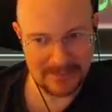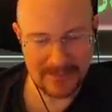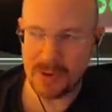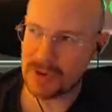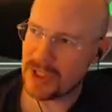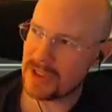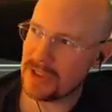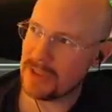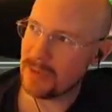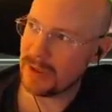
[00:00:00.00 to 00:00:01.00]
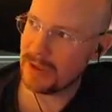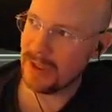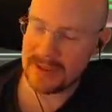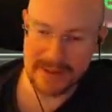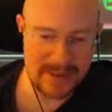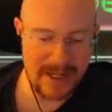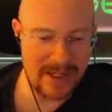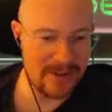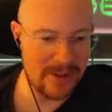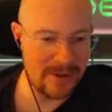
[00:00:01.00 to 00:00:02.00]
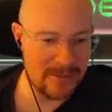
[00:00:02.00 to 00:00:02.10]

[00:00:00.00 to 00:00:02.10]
No, Jensen doesn't wear glasses. I don't know.